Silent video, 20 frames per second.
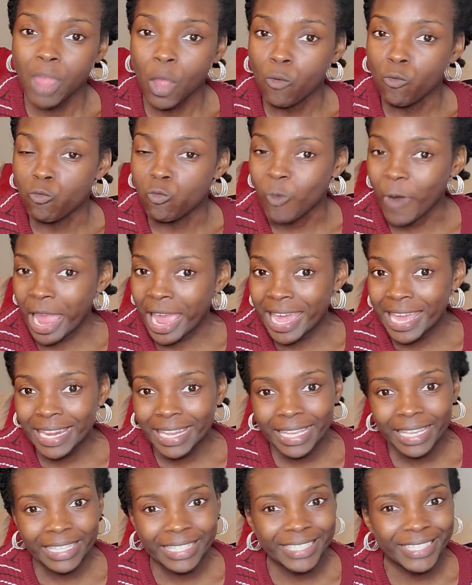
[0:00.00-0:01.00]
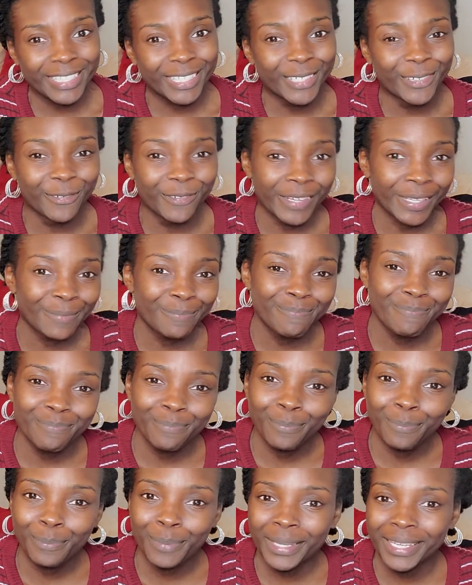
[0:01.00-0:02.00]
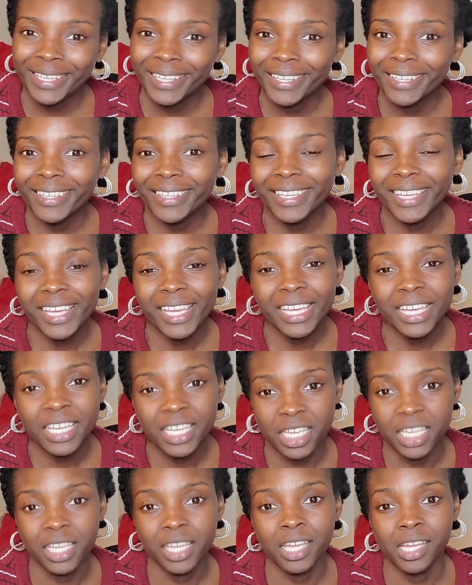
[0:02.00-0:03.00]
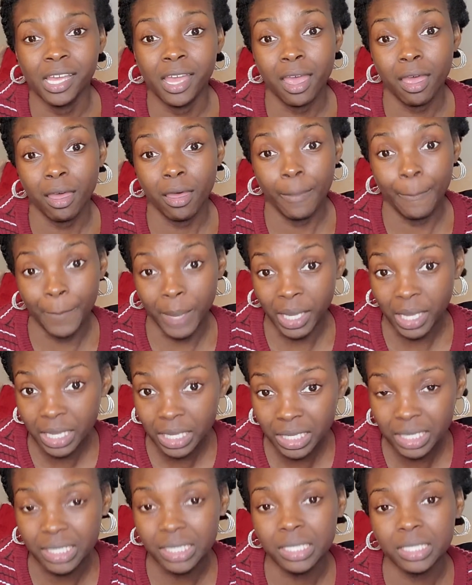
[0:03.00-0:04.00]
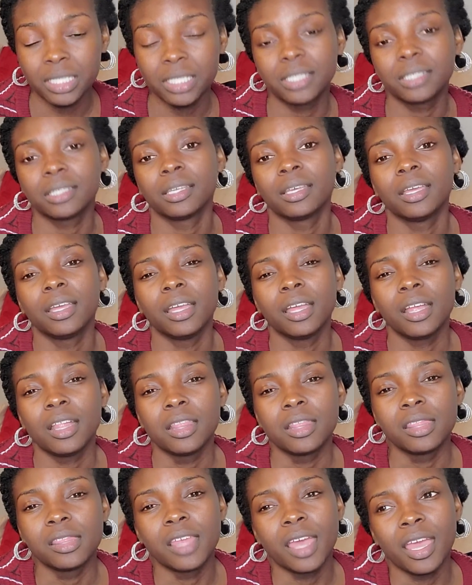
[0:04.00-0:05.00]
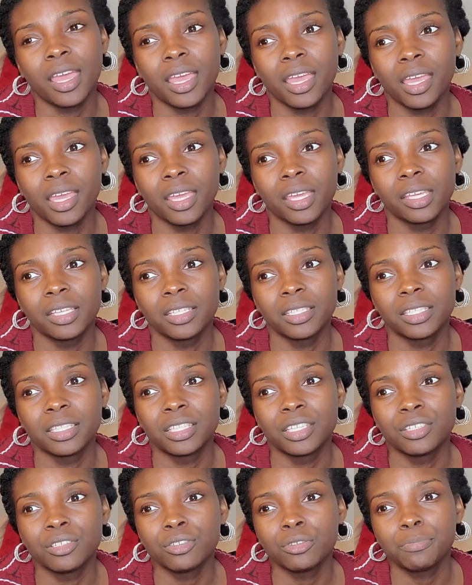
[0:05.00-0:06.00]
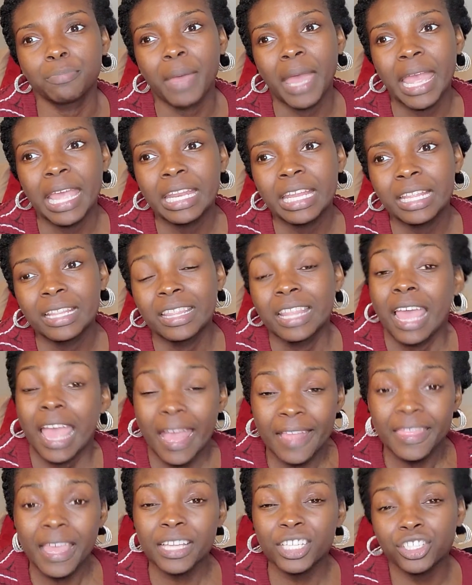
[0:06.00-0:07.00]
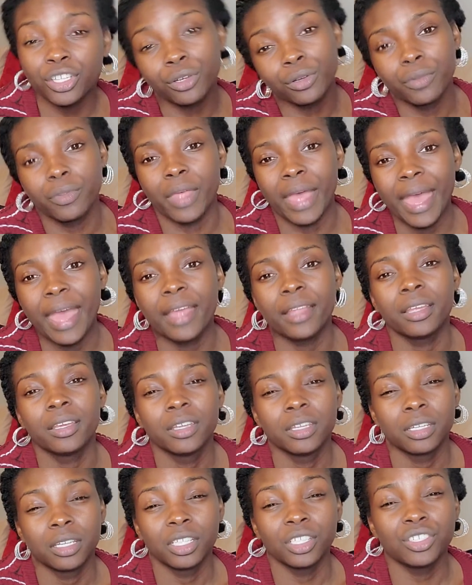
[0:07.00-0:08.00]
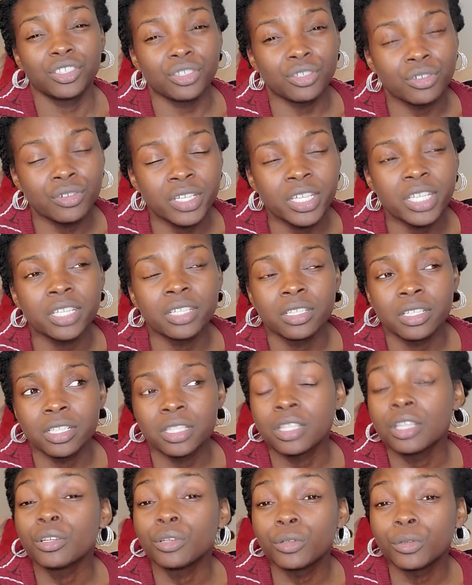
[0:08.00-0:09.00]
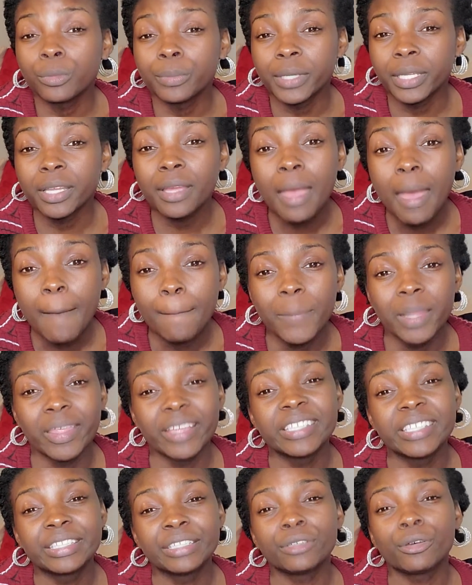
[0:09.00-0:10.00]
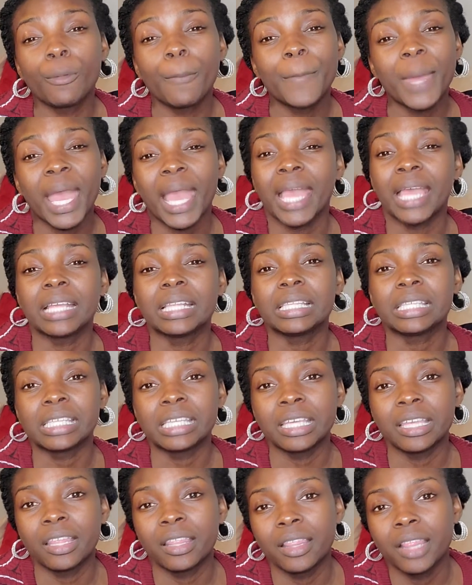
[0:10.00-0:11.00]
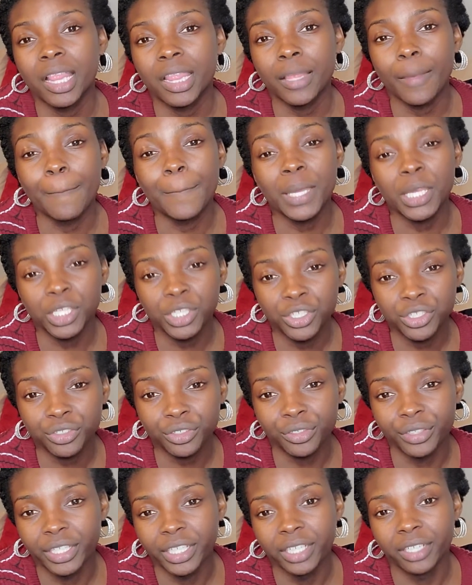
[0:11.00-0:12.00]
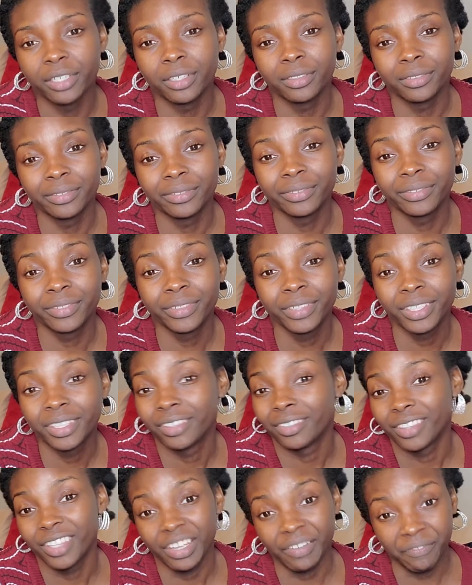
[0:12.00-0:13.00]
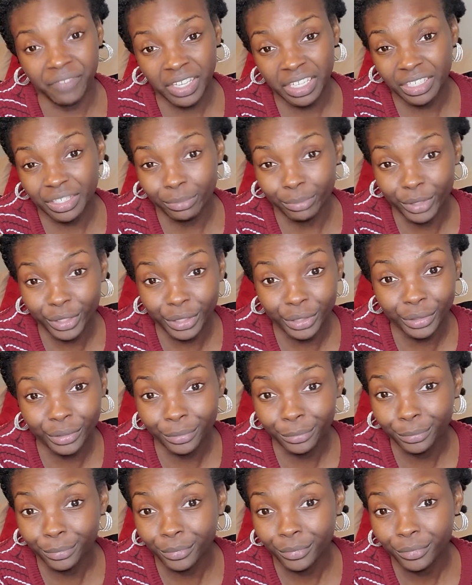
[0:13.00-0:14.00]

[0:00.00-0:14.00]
ratings gripping opinions. They still painted, and they showed it a little bit, but they still painted the picture of their victims too.